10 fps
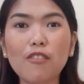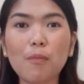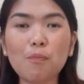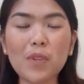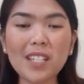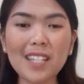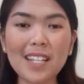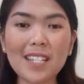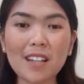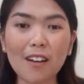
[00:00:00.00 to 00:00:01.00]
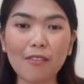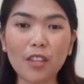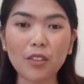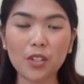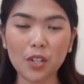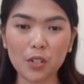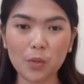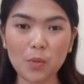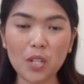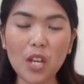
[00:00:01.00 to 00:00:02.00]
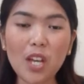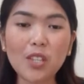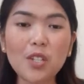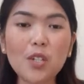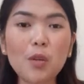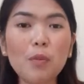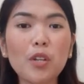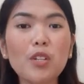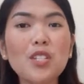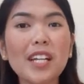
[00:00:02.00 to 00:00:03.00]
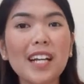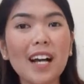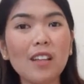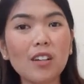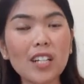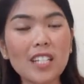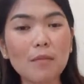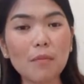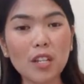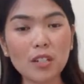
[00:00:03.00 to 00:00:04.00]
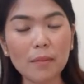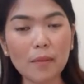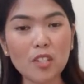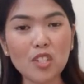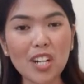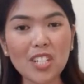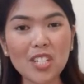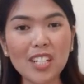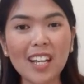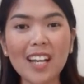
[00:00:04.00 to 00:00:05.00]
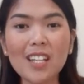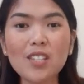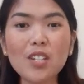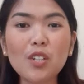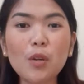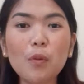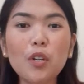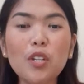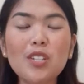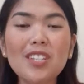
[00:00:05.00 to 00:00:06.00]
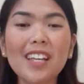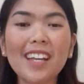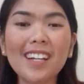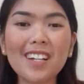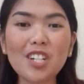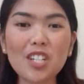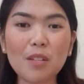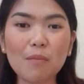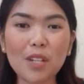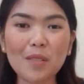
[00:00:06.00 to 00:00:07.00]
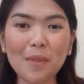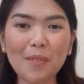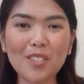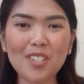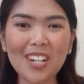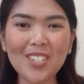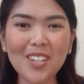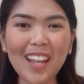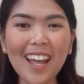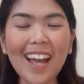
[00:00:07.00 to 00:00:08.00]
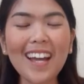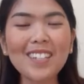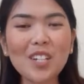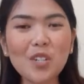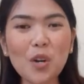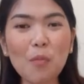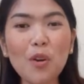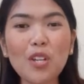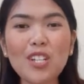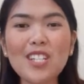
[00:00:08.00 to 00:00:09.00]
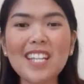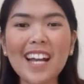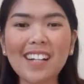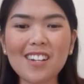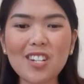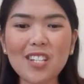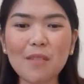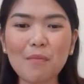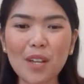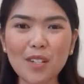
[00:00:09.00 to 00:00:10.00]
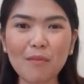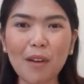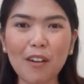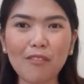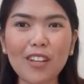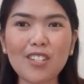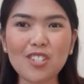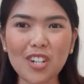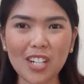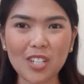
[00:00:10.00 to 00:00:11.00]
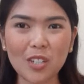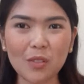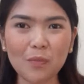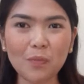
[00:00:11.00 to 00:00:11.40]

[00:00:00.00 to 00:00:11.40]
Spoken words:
the pretests of the three groups? The group who used Tagalog as a medium of instruction, the group who used English as a medium of instruction, and the group who used Taglish as a medium of instruction.